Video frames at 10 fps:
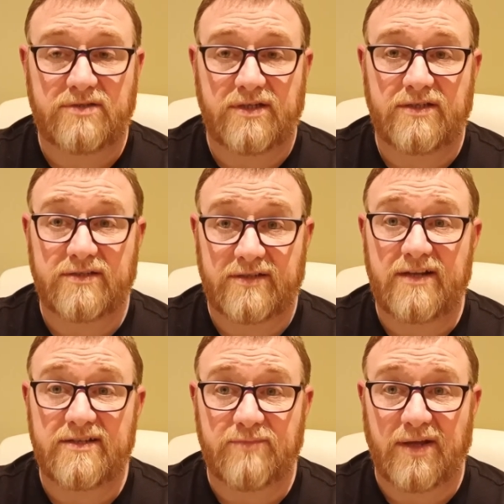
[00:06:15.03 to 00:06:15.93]
Jesus,
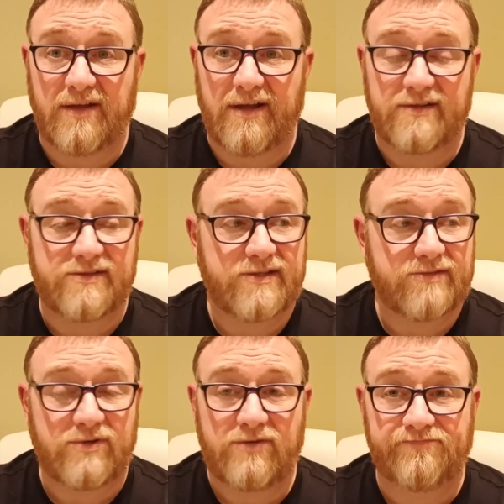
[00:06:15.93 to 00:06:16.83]
and it's a bit gassy
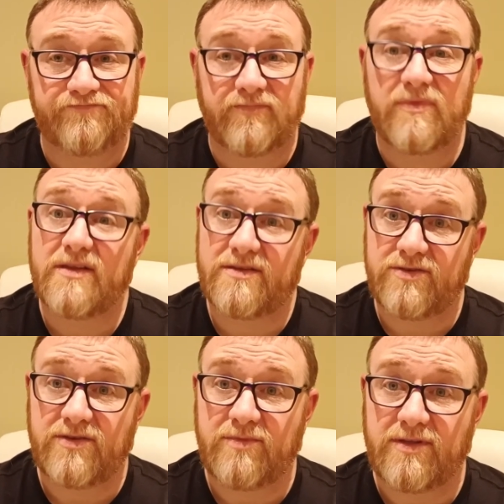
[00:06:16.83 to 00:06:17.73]
as well.
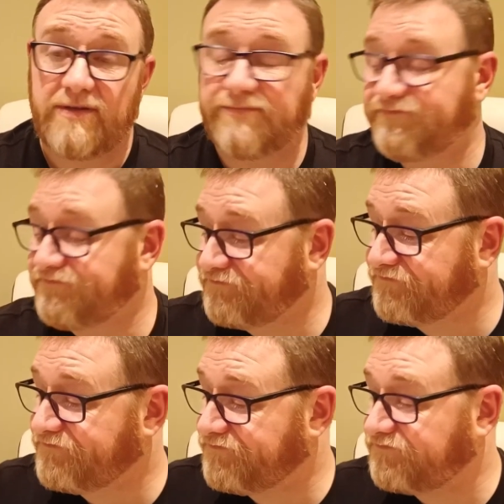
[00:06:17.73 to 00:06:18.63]
Sorry about
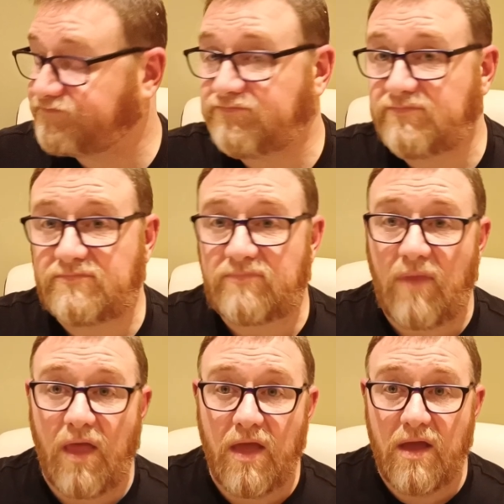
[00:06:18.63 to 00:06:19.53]

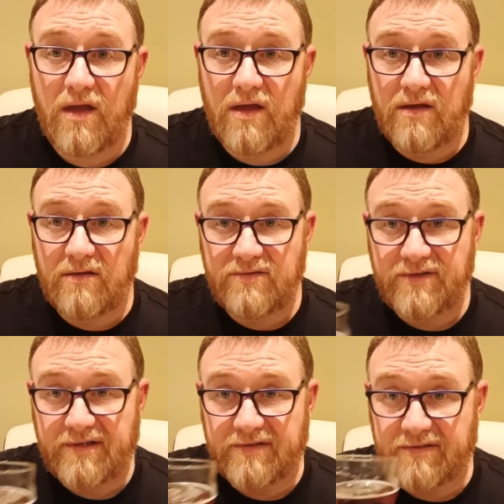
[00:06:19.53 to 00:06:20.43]
that.
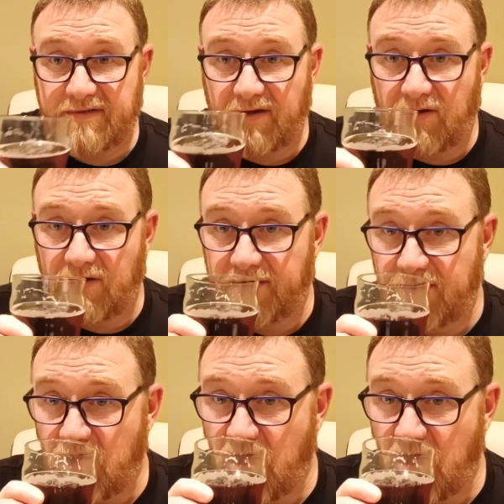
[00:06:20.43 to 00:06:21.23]
Jesus God.